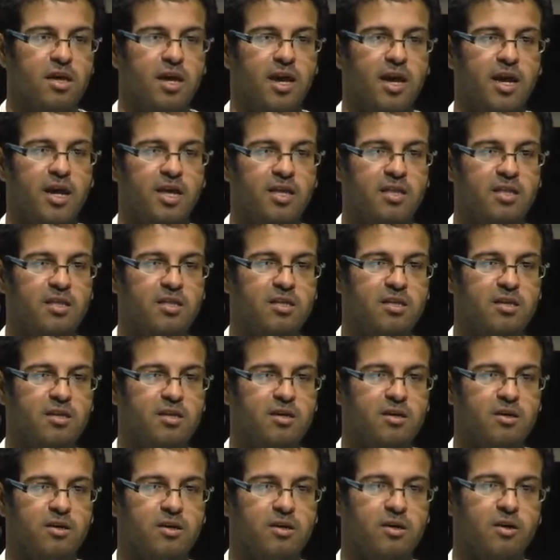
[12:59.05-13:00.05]
and
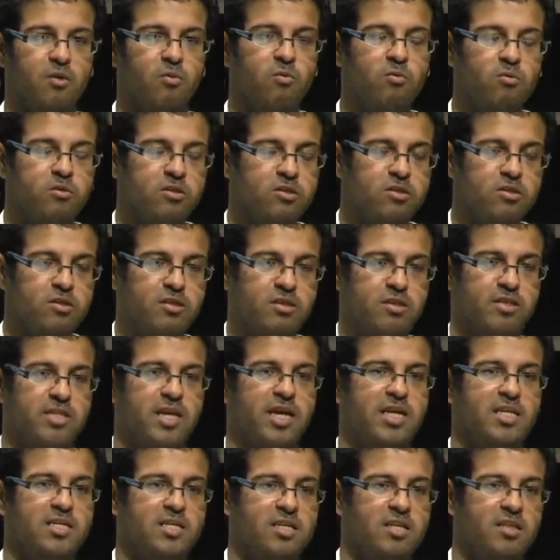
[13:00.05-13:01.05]
uh, hold on the,
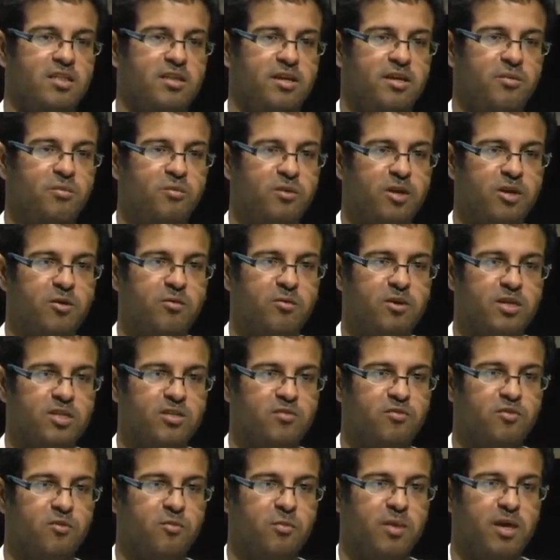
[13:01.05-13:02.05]
data, uh, the request
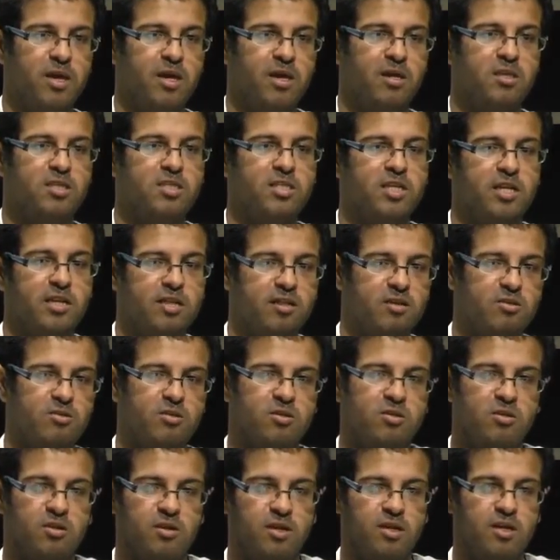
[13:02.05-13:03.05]
for me until the,
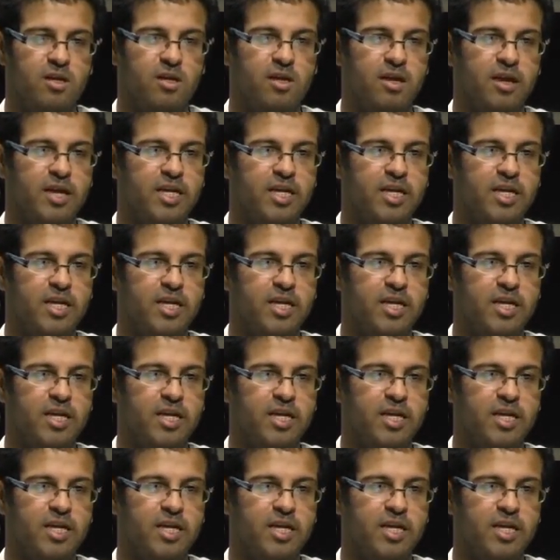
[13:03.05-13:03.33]
the uh,